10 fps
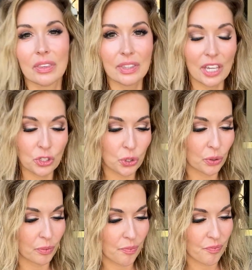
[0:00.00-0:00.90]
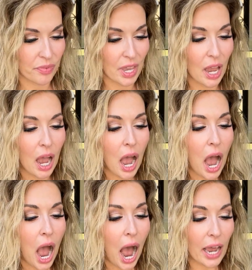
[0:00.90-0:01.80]
Day two,
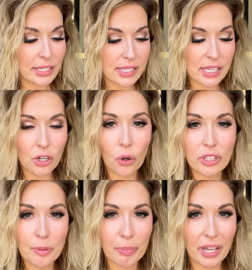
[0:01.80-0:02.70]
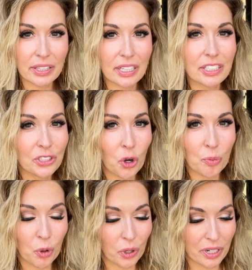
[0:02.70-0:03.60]
I see codependent no
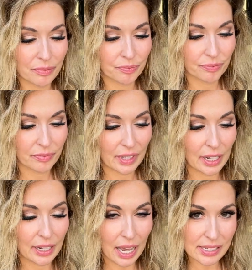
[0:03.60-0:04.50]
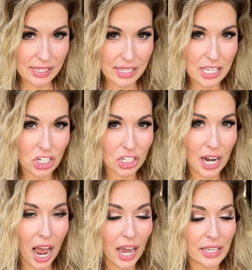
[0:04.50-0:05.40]
more. Last year,
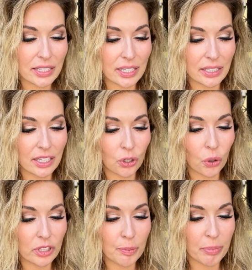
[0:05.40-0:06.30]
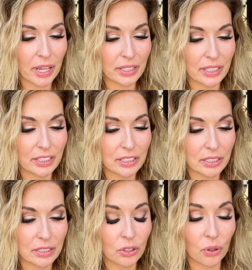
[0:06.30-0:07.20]
I did the codependent,
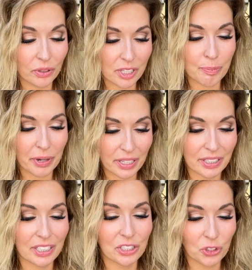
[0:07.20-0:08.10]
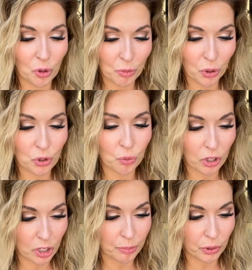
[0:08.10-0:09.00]
codependent no more
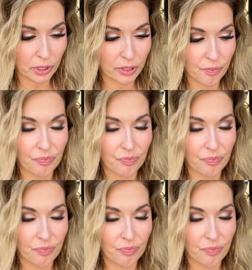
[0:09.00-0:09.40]
workbook.